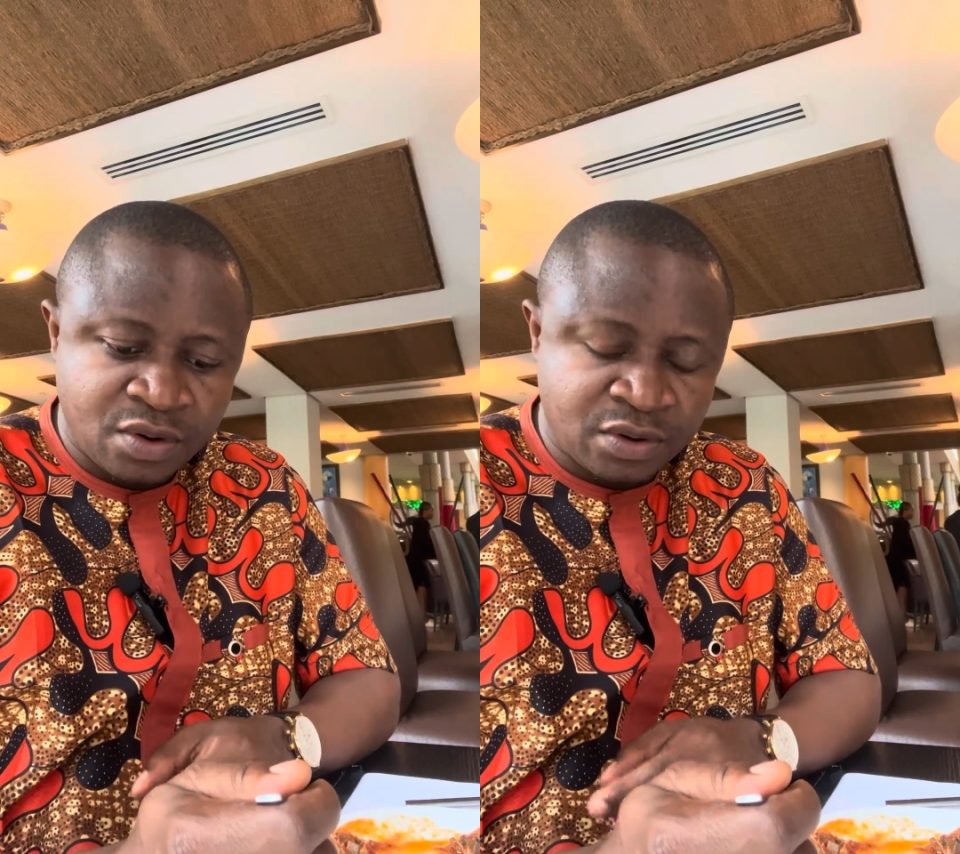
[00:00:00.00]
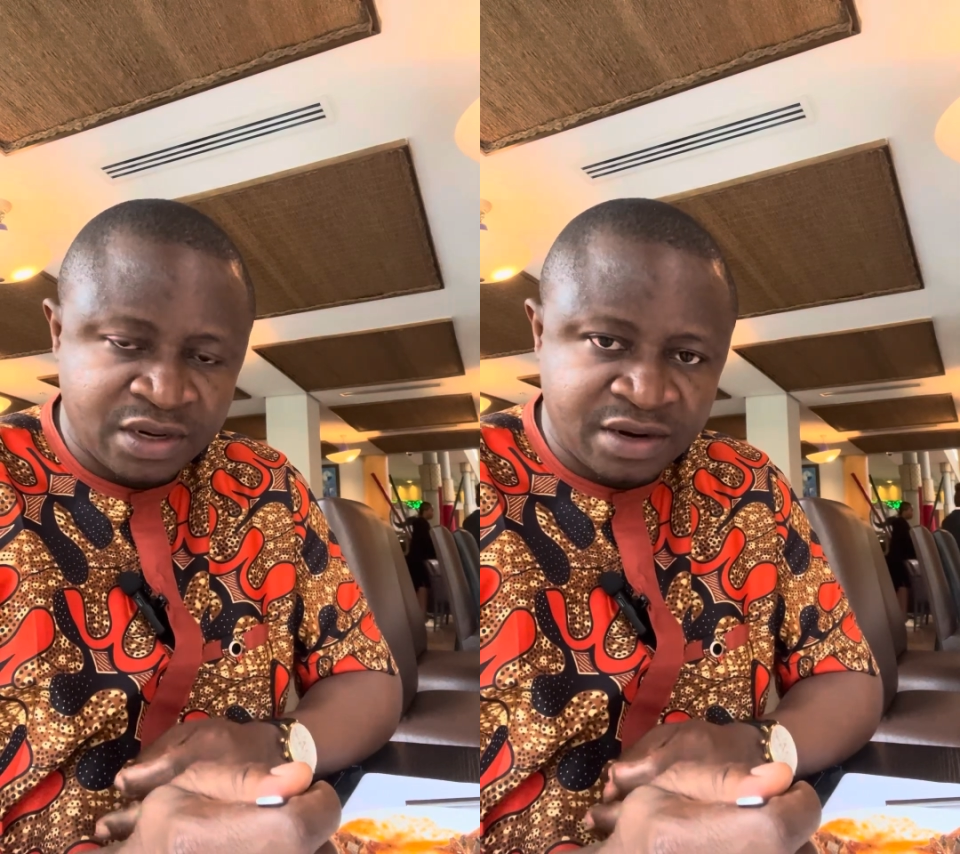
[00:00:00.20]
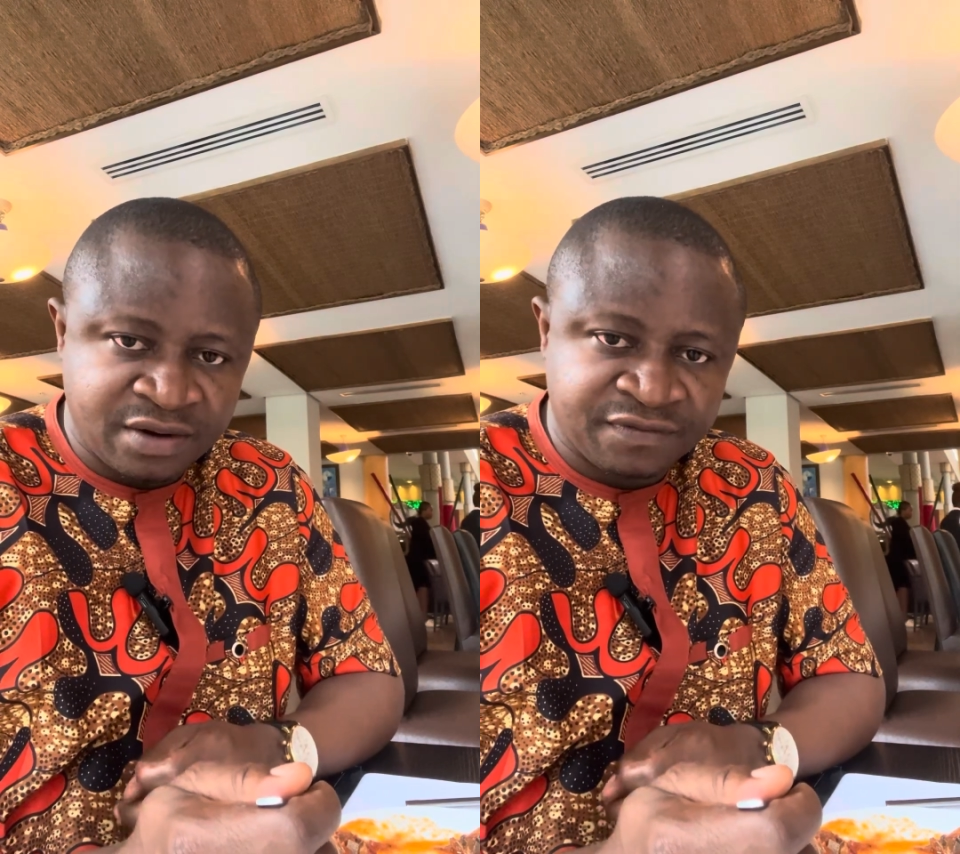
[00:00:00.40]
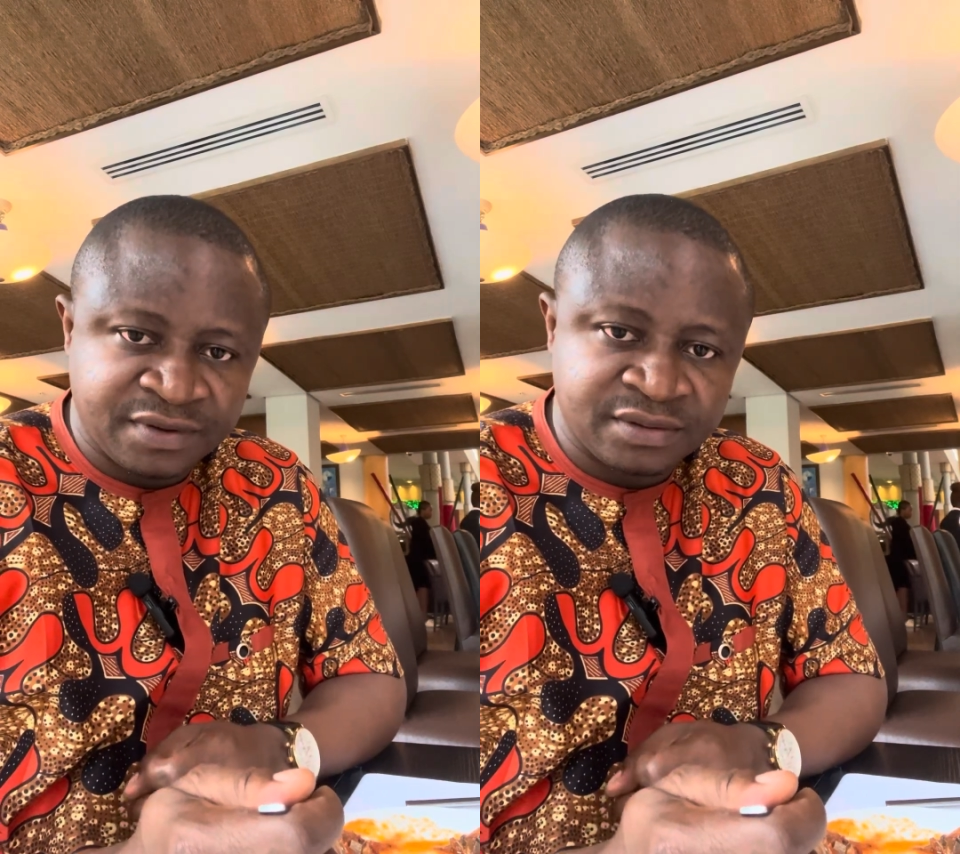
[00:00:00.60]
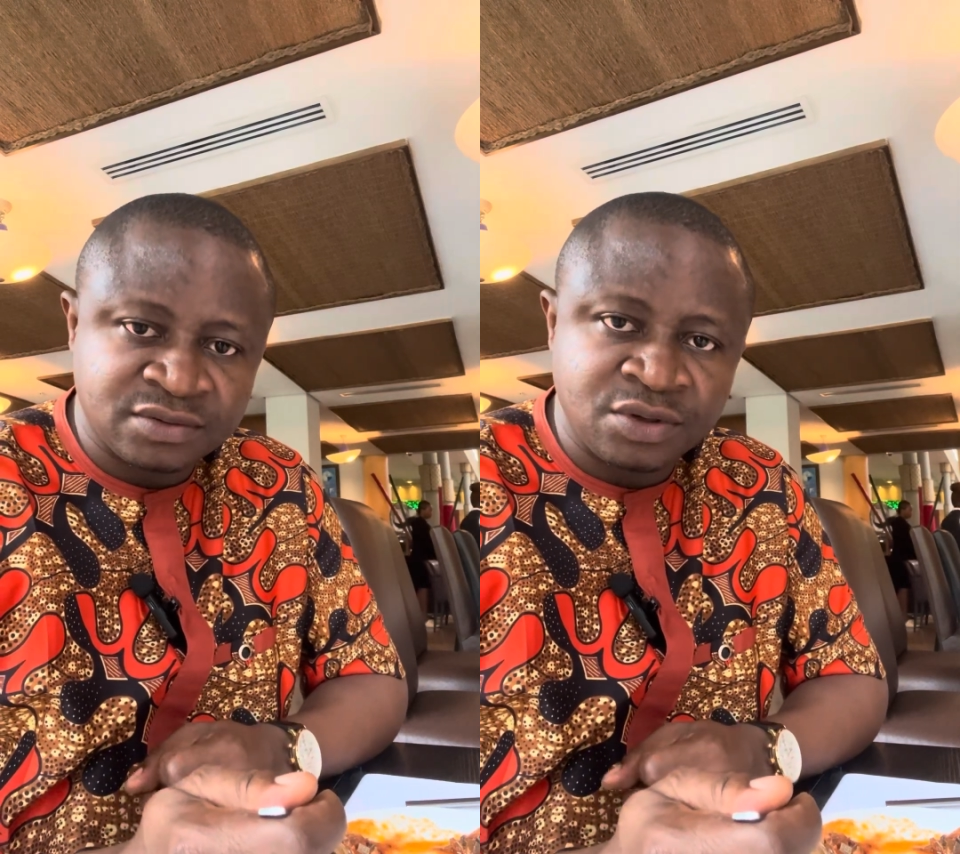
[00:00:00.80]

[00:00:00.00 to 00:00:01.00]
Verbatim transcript: or thereafter.